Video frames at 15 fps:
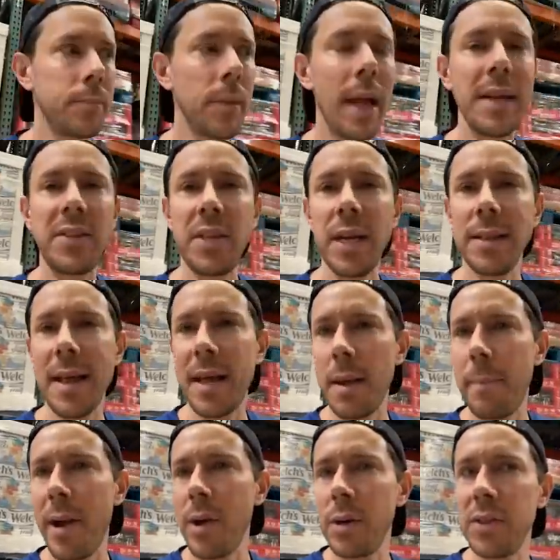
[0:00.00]
I see a lot
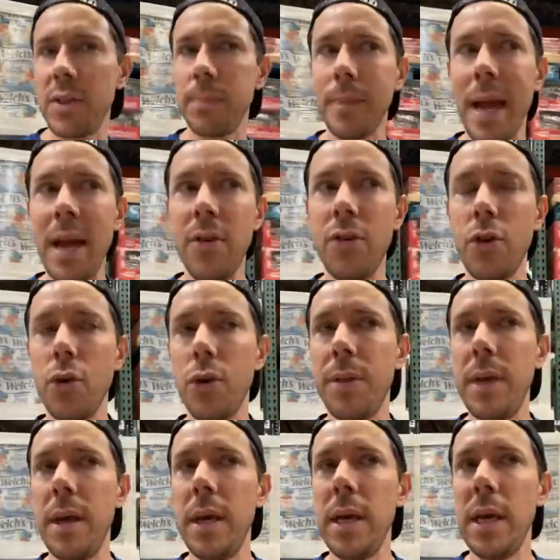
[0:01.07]
of parents enter
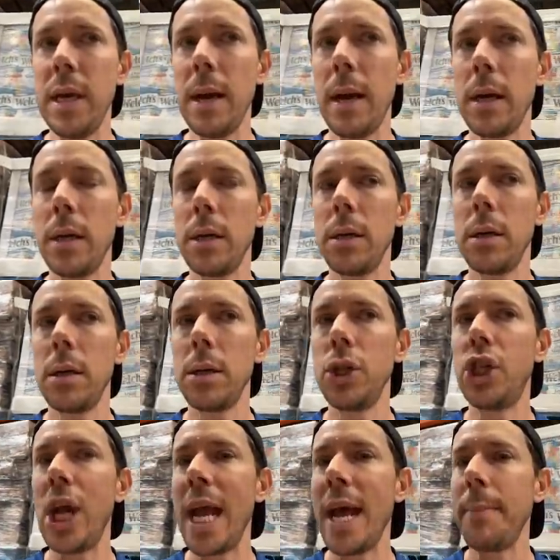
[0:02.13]
the uh,
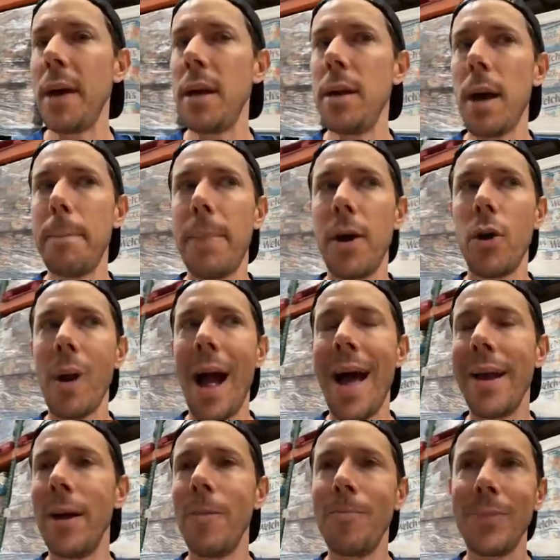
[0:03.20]
jam and nut butter
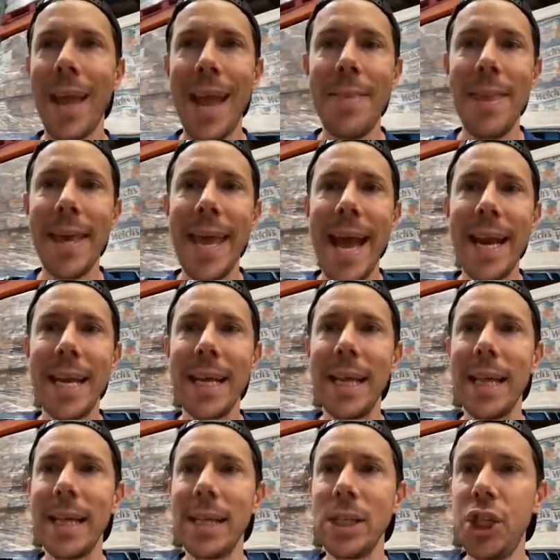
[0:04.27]
aisle and they get
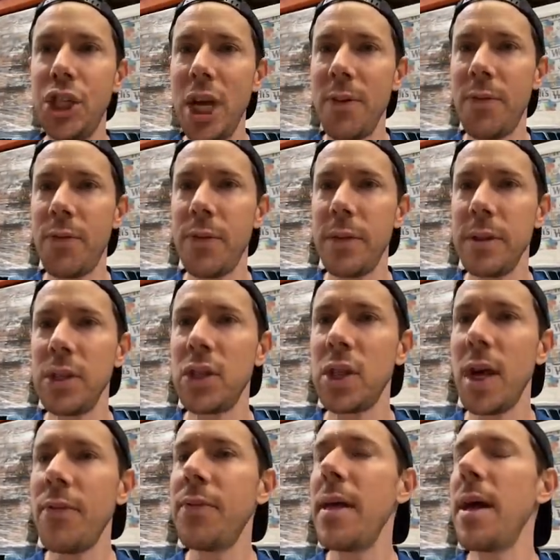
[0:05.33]
Jif, the
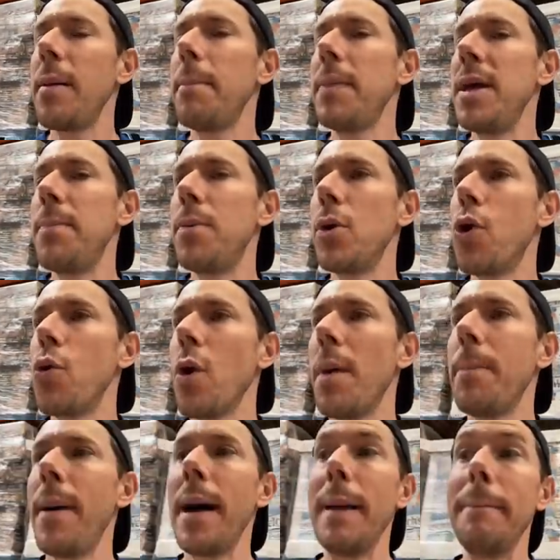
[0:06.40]
stuff that people grew
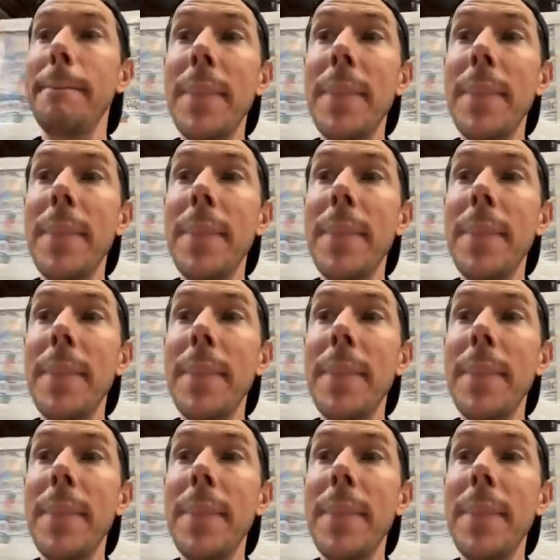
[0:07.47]
up on.